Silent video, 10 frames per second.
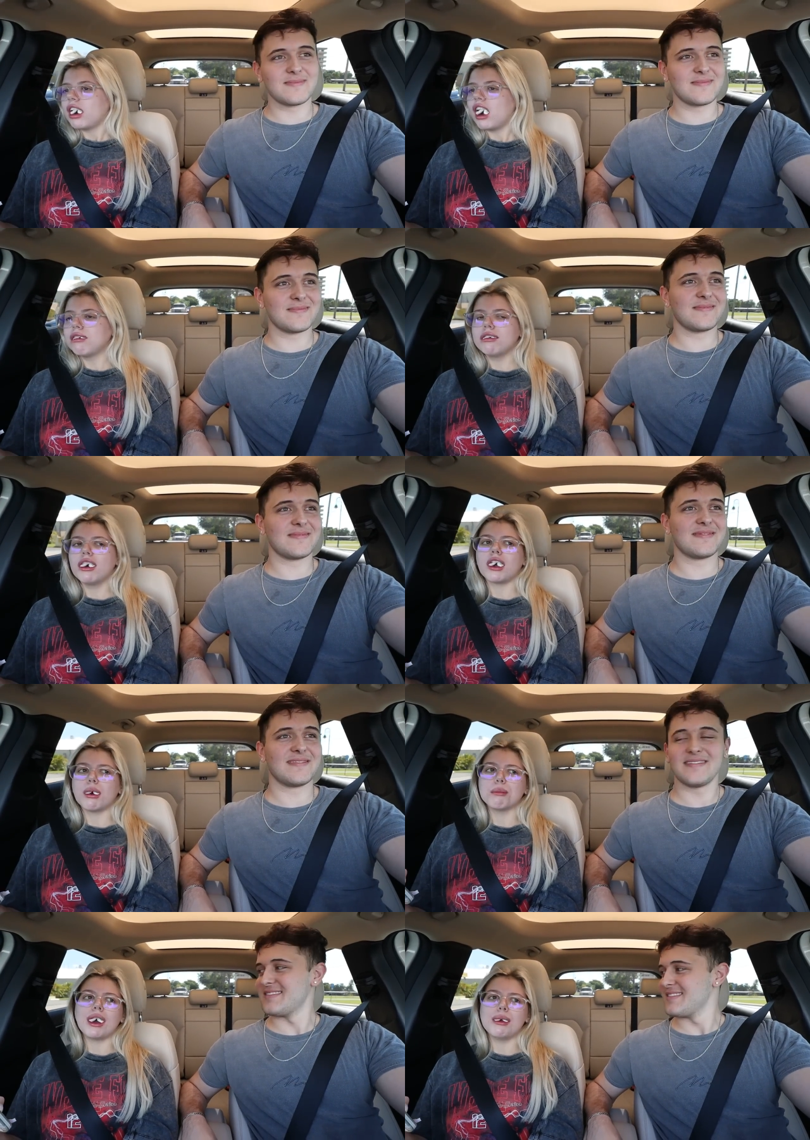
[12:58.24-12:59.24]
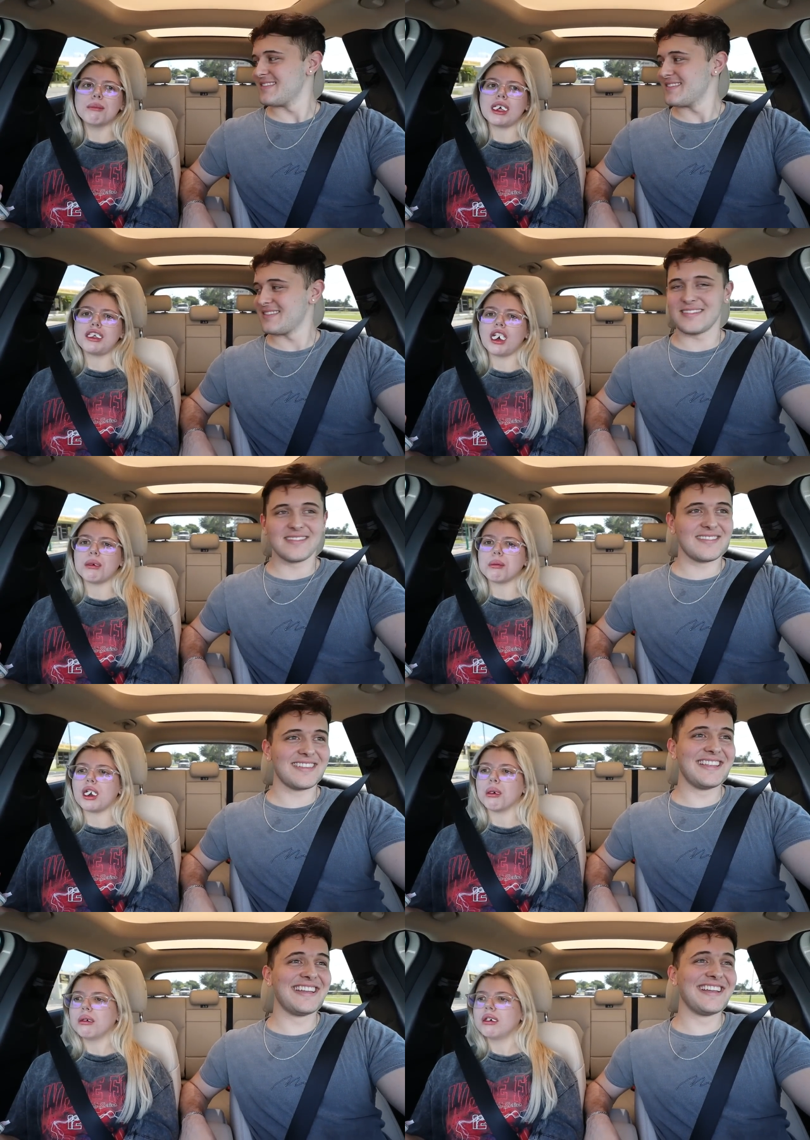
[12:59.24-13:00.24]
Speaker 1: I feel like I'm biting my tongue, bro.
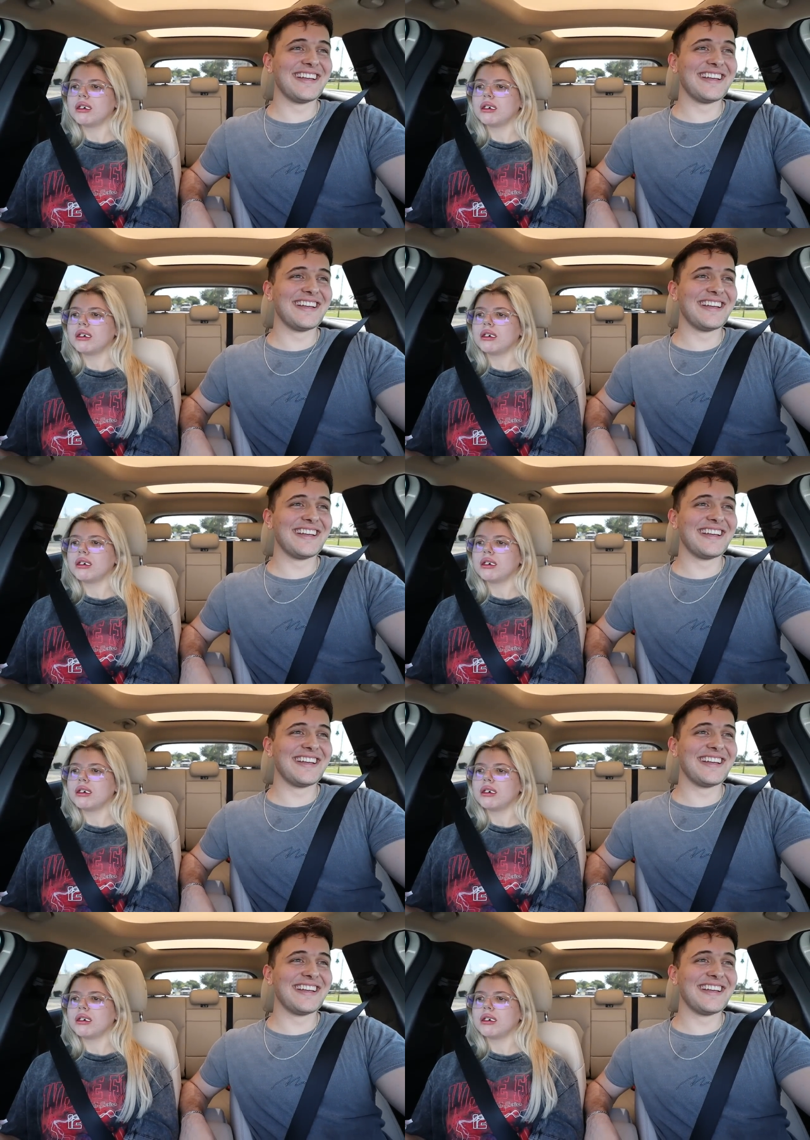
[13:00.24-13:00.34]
